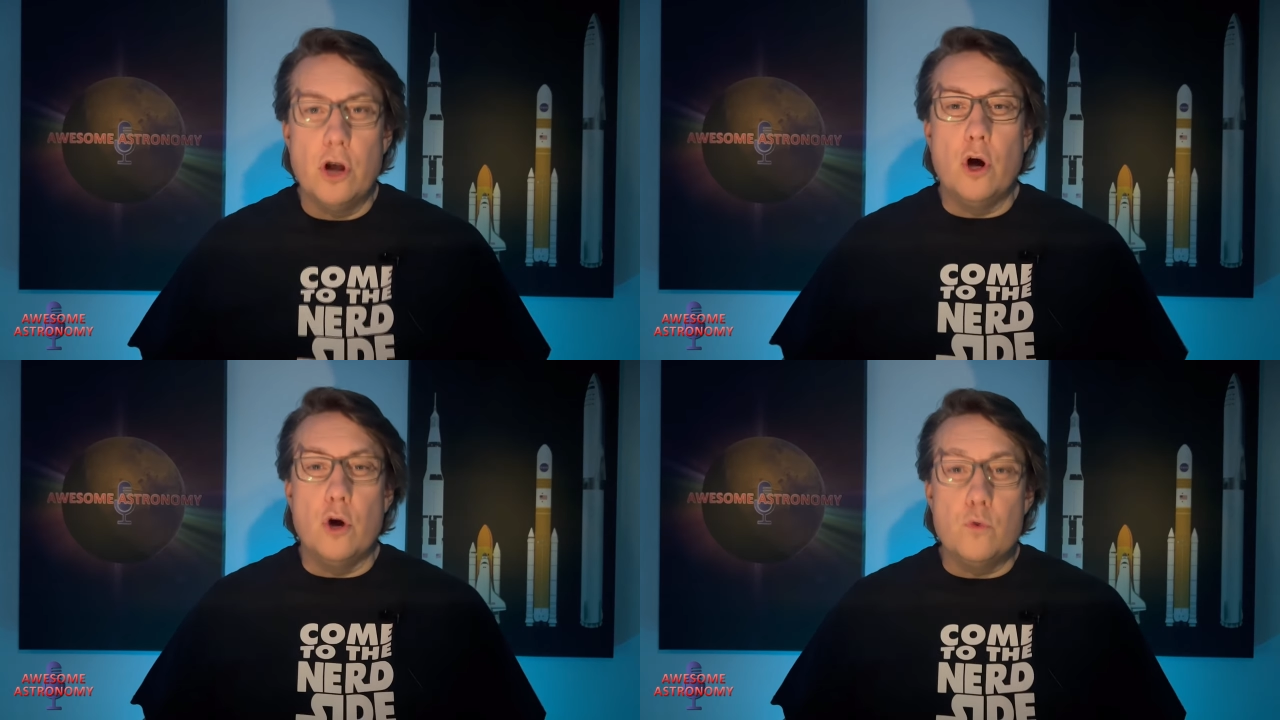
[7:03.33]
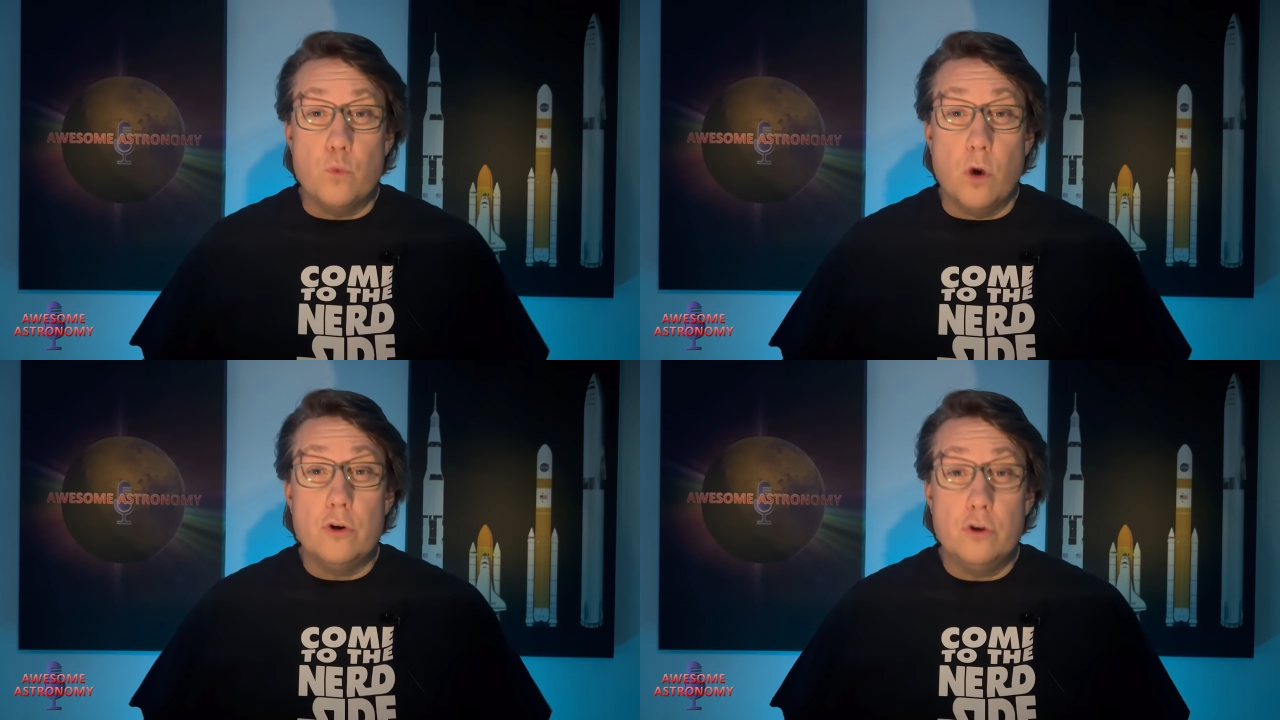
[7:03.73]
and
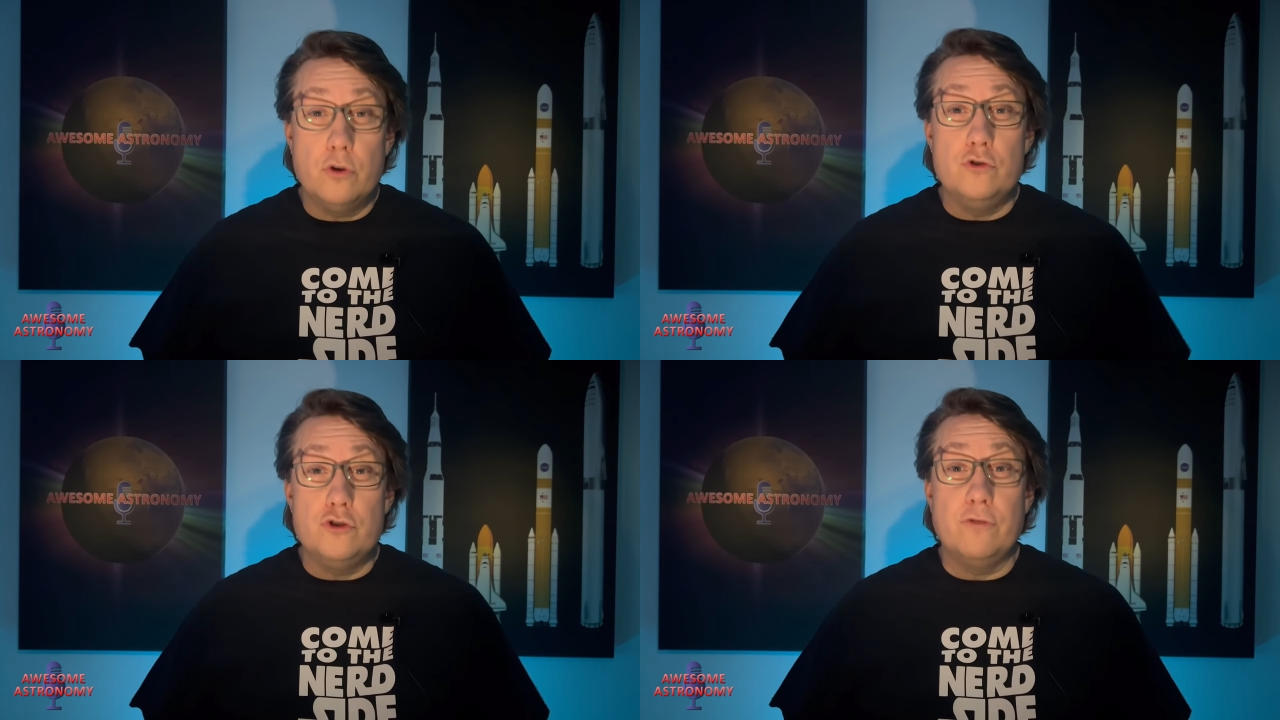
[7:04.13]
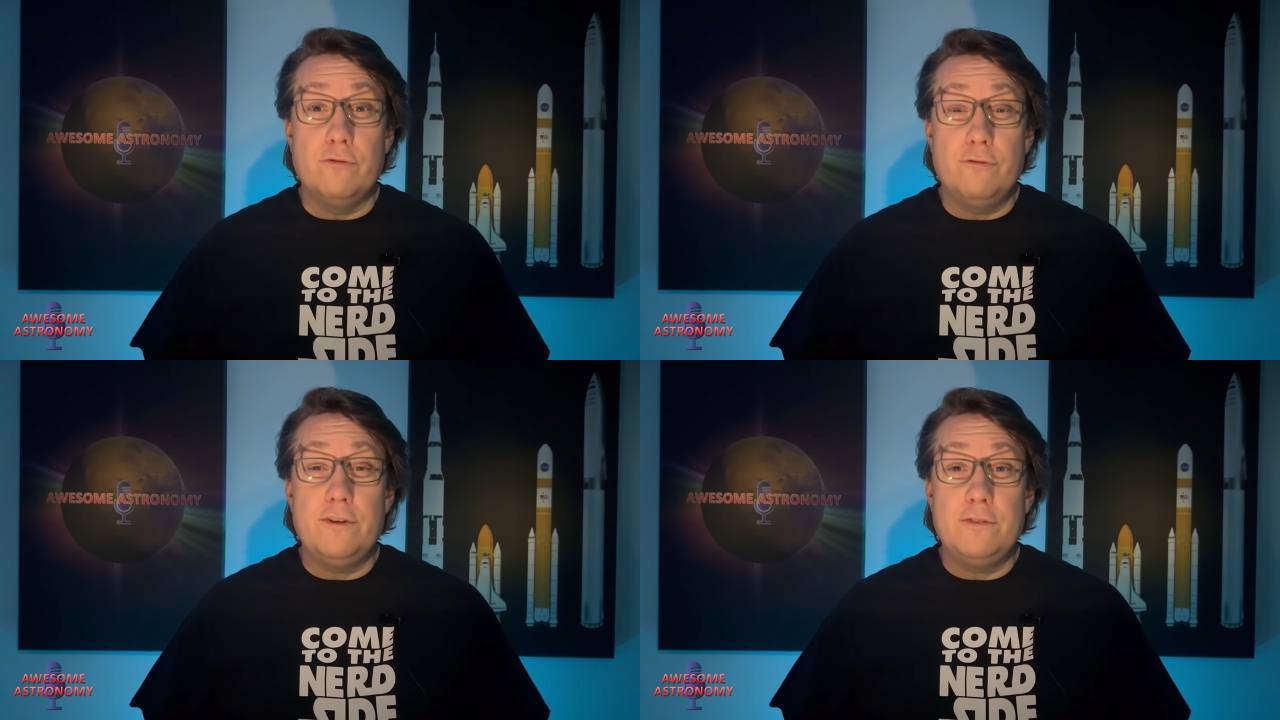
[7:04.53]

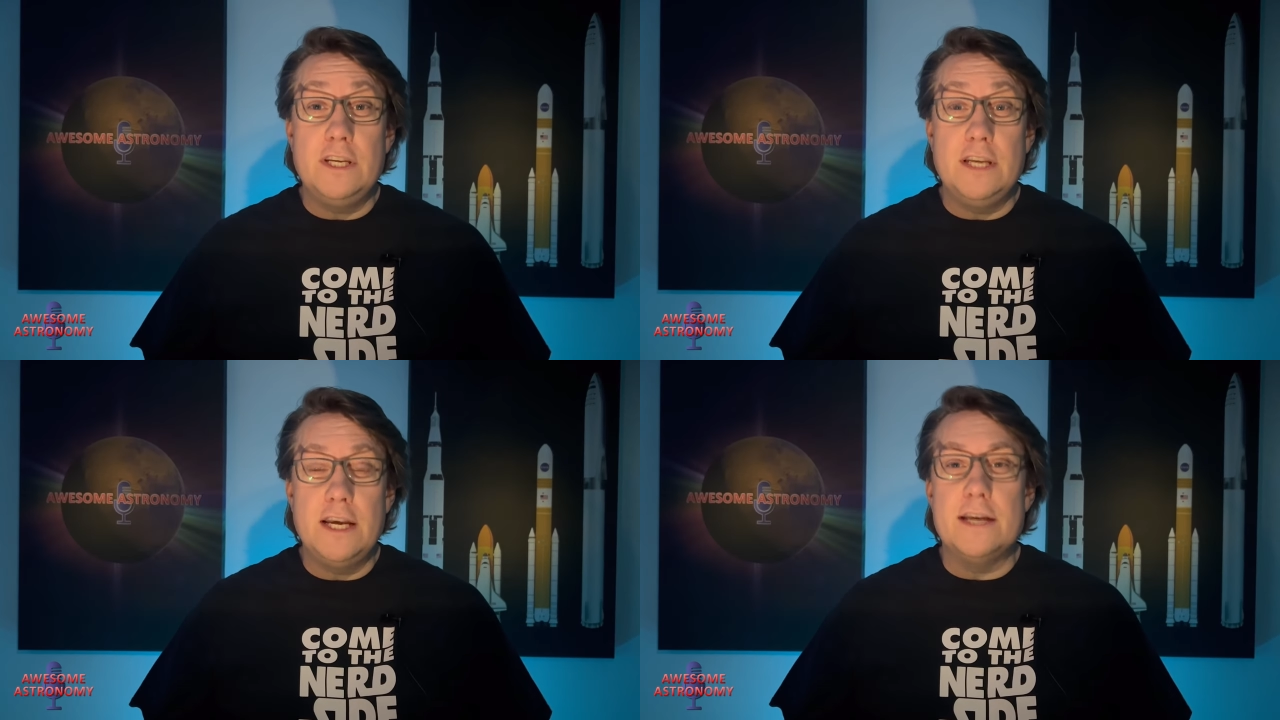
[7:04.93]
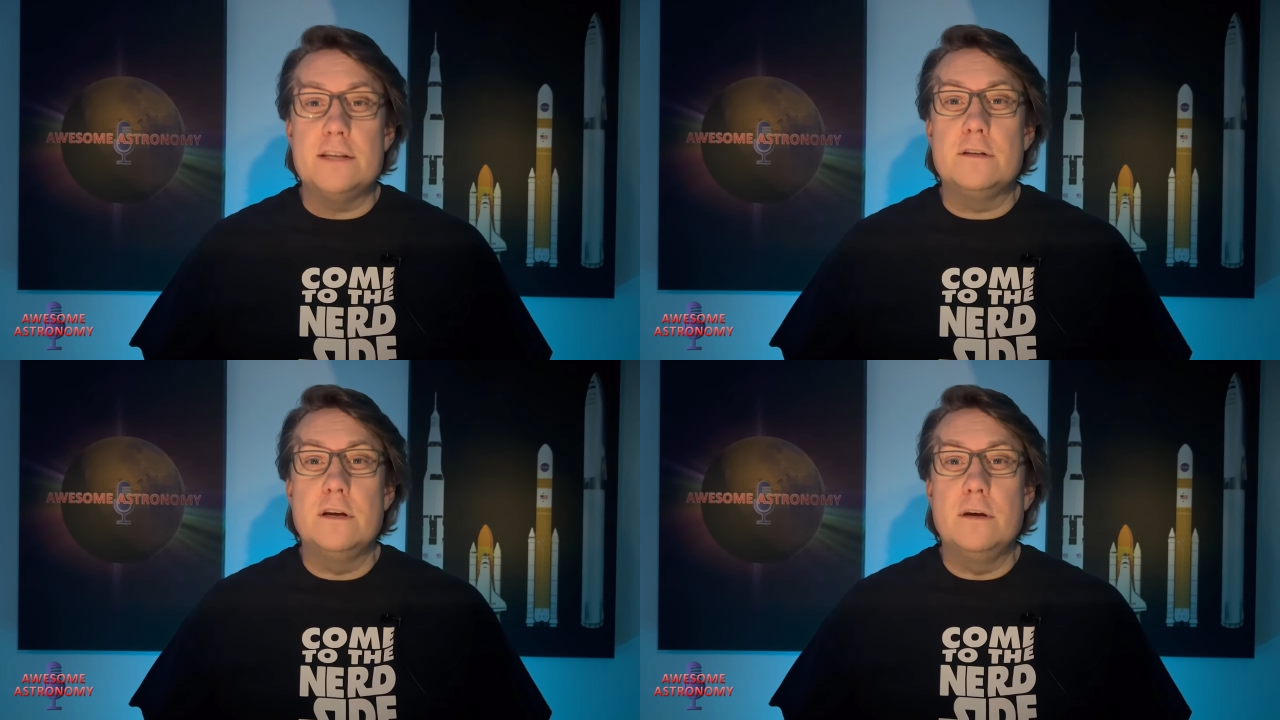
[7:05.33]
150
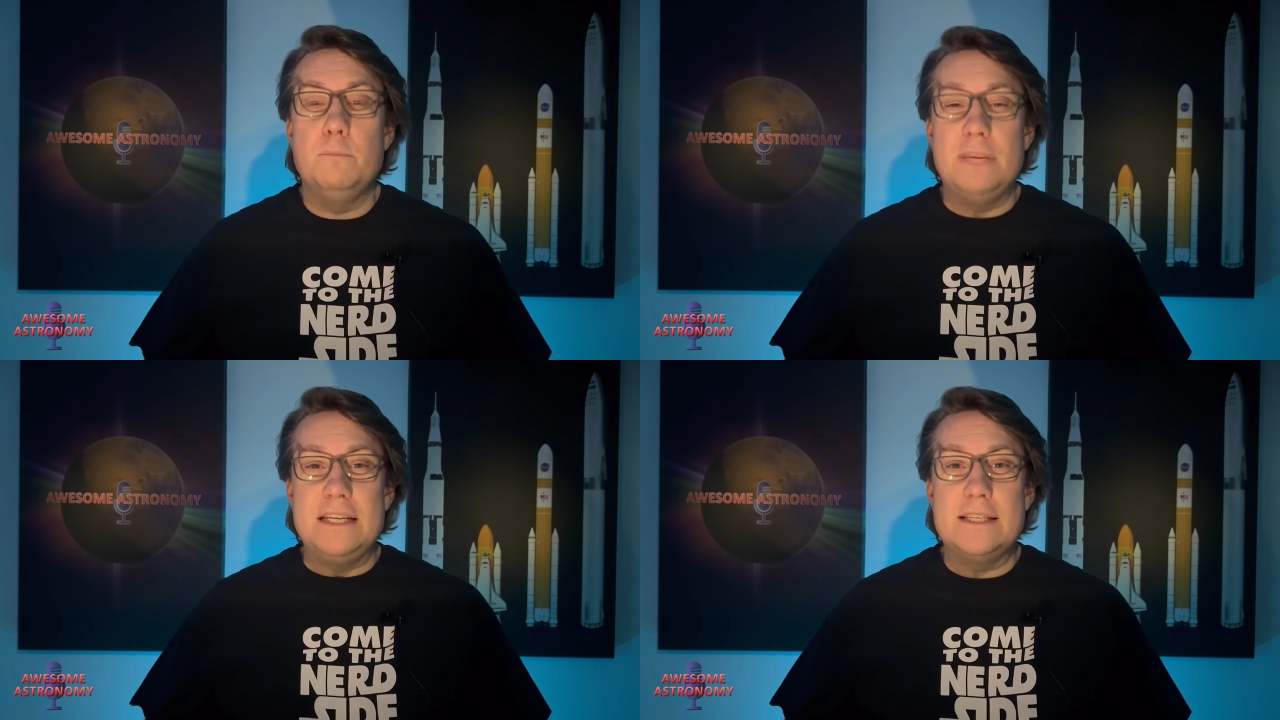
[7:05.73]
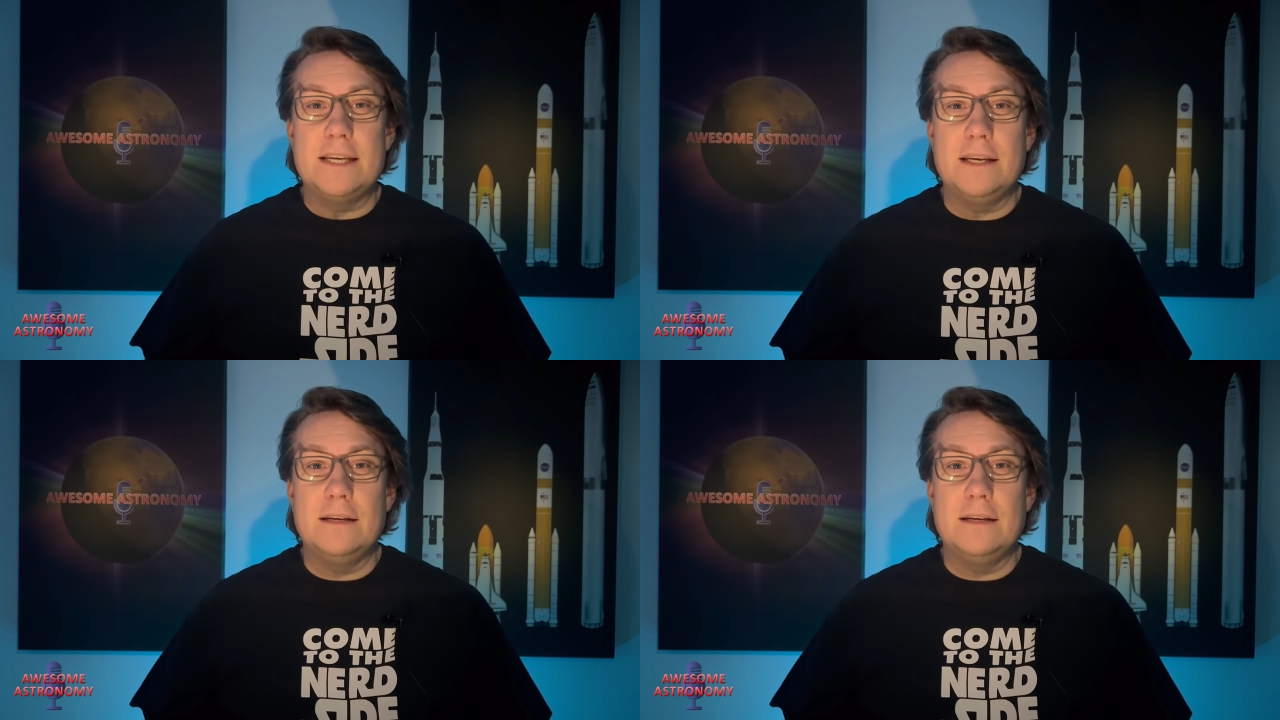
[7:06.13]
years BC.